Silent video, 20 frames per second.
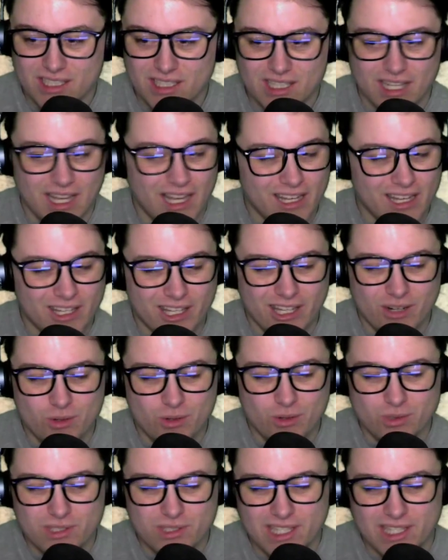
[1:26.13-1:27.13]
I
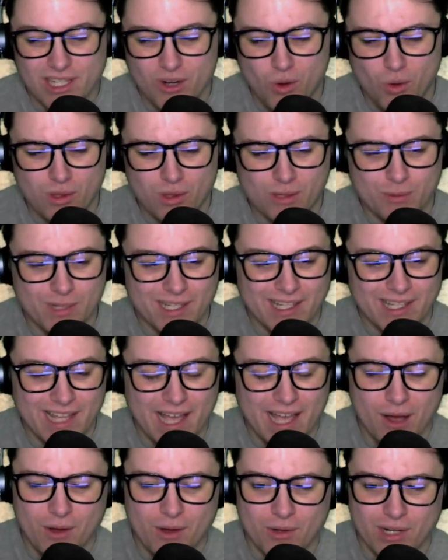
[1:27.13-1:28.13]
don't get all the way
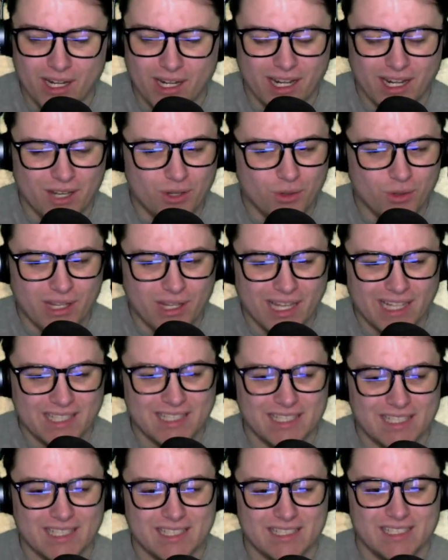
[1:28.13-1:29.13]
down, and I know
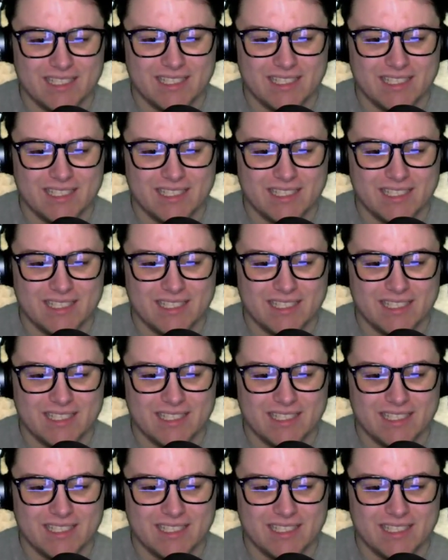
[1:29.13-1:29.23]
that, and